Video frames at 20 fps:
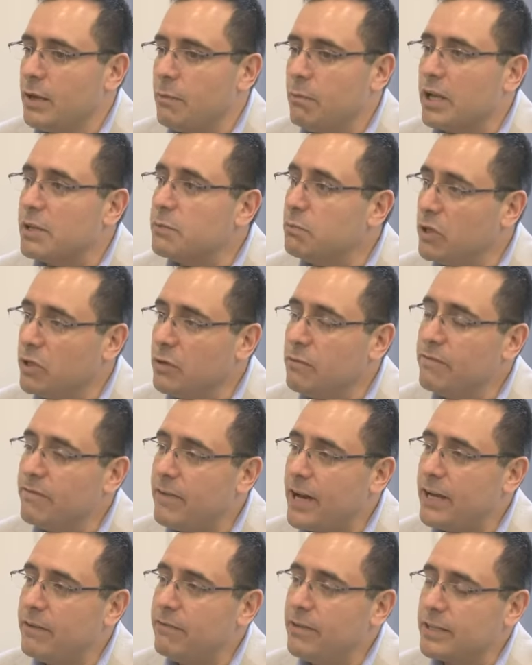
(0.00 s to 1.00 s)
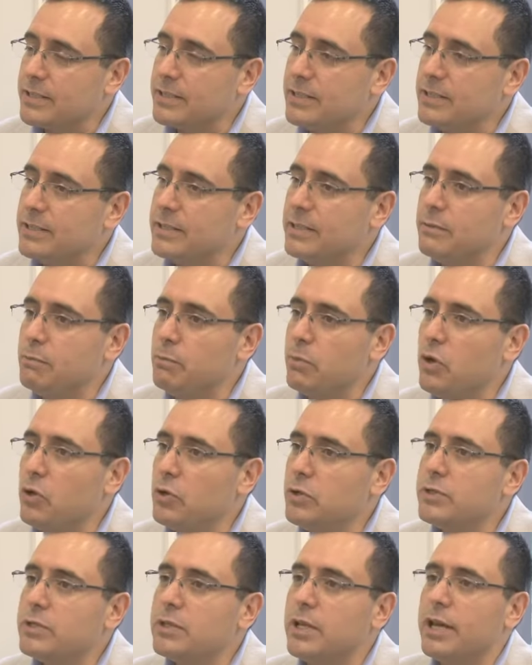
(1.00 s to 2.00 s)
Plasmodium vivax is the
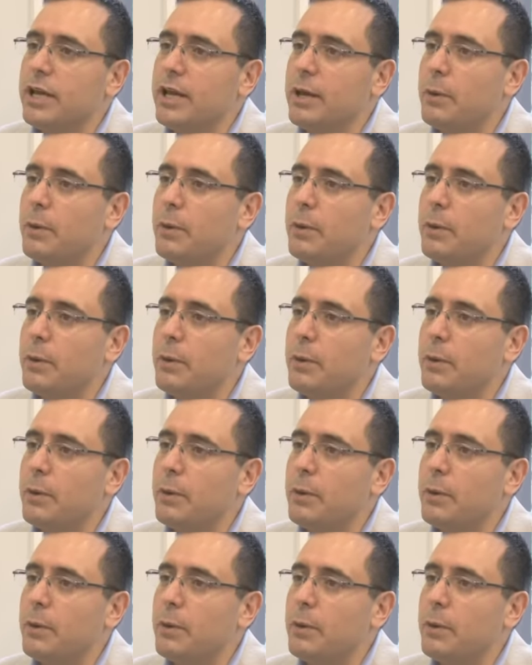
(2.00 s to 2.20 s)
most